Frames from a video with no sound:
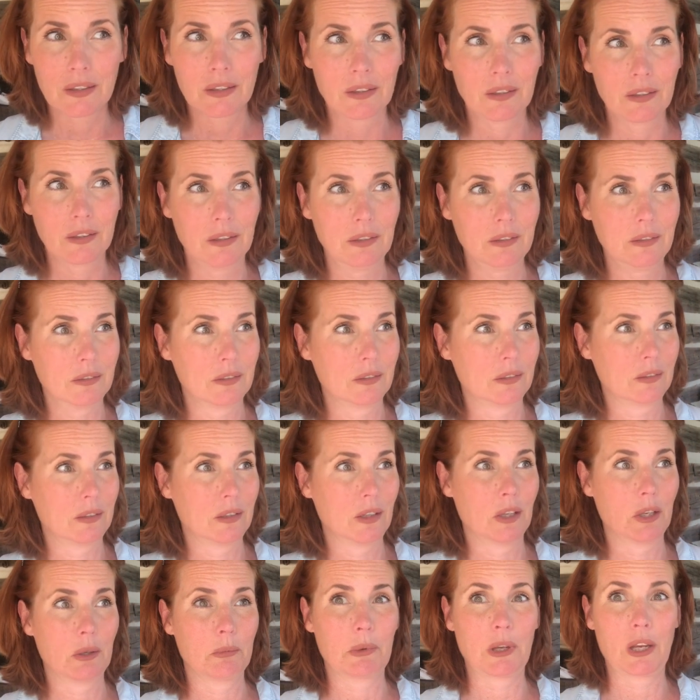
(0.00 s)
This is
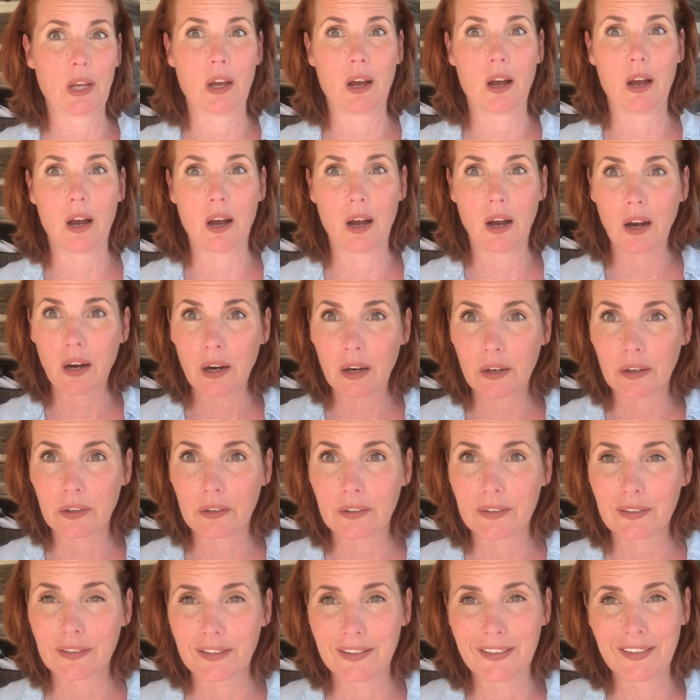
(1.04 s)
going to be
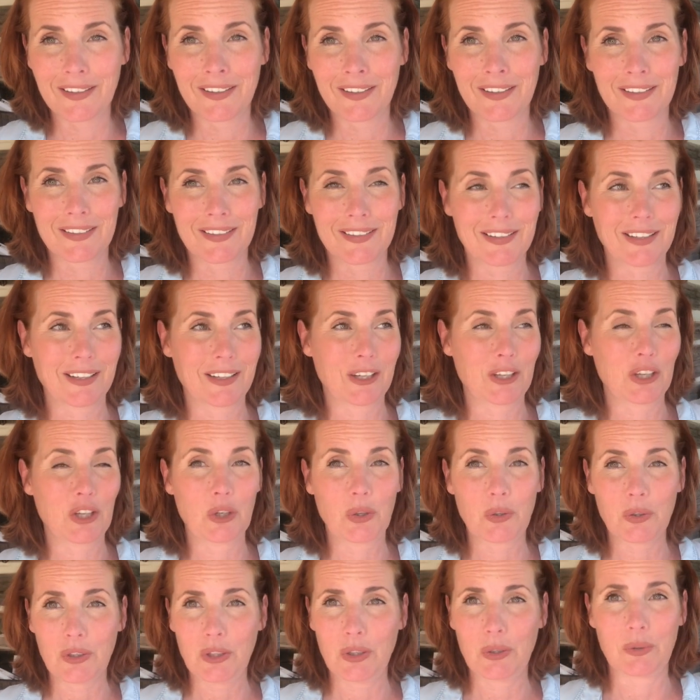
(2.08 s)
hard to
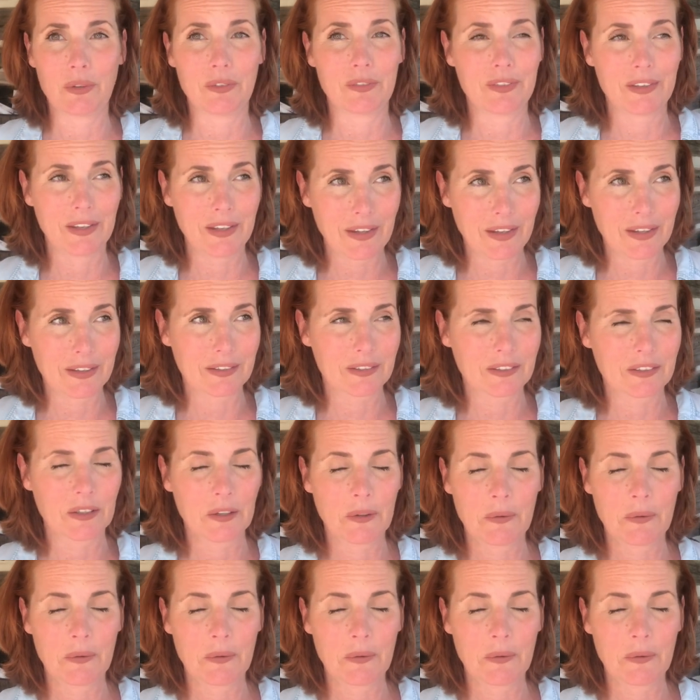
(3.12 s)
cure you of this.